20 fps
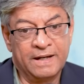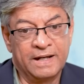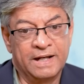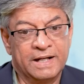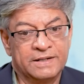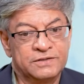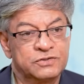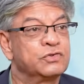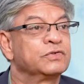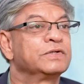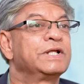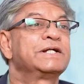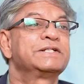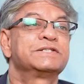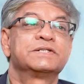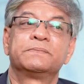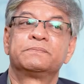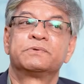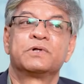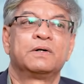And so
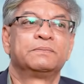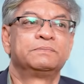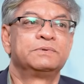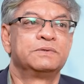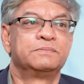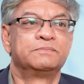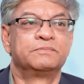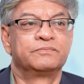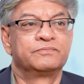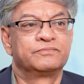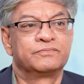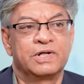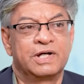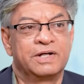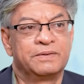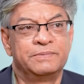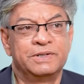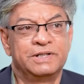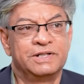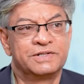that's a problem
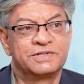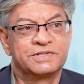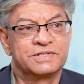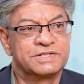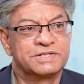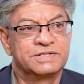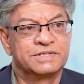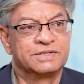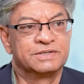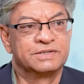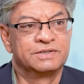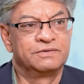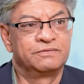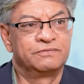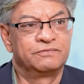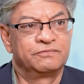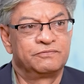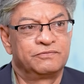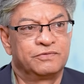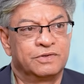I've been interested
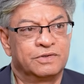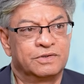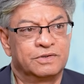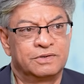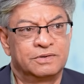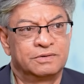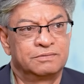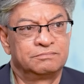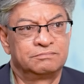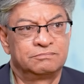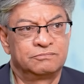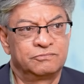for